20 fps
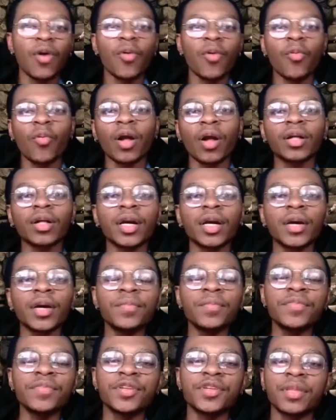
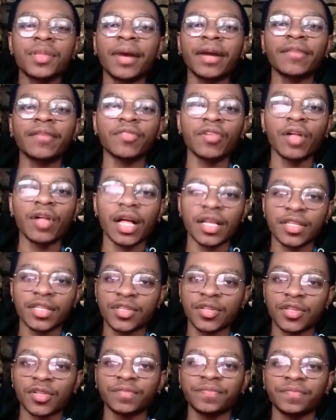Welcome to the Mindful
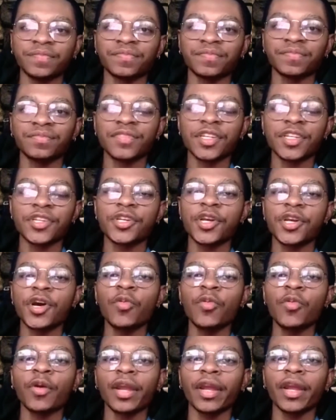Hustle, the
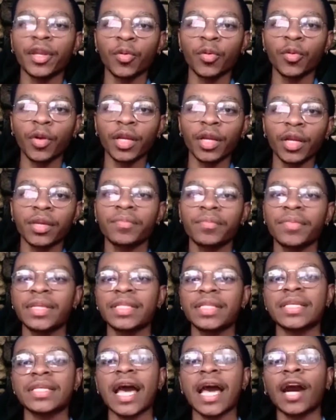show where inner work
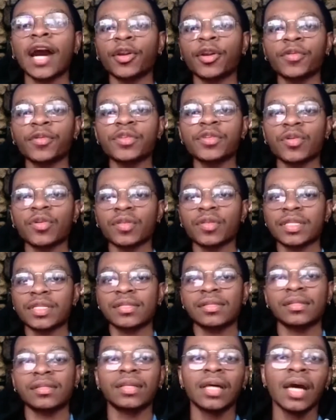meets outer
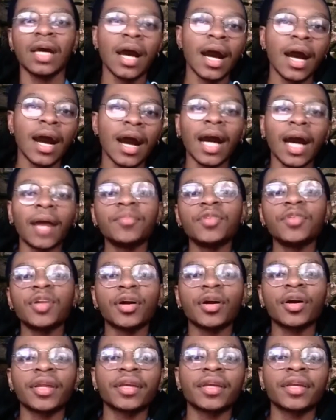results. I'm
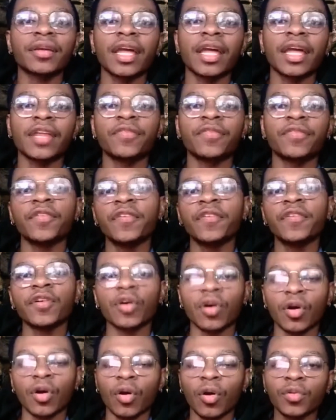Donnie, and if you feel
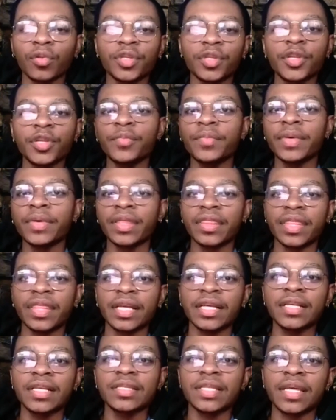called to do big
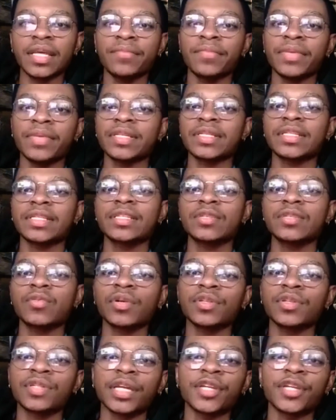things in business
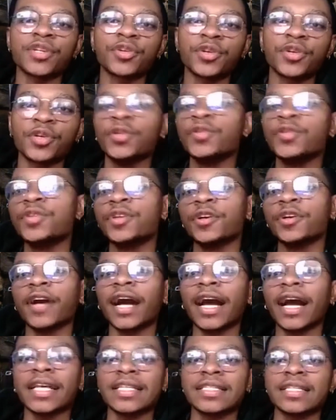while staying true to your
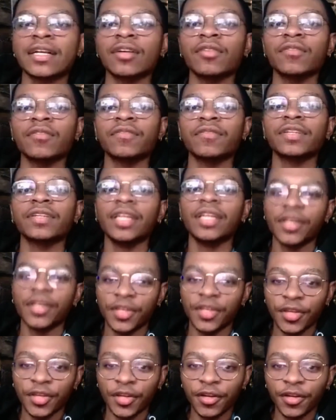highest self,
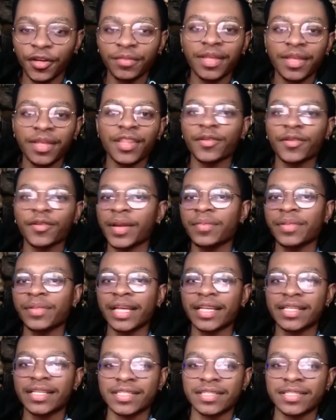you're in the right
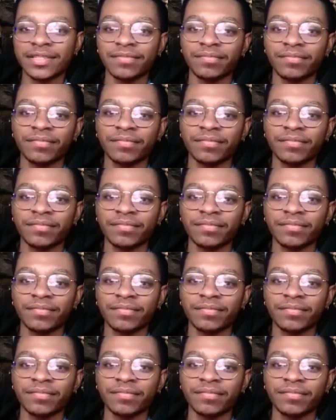place.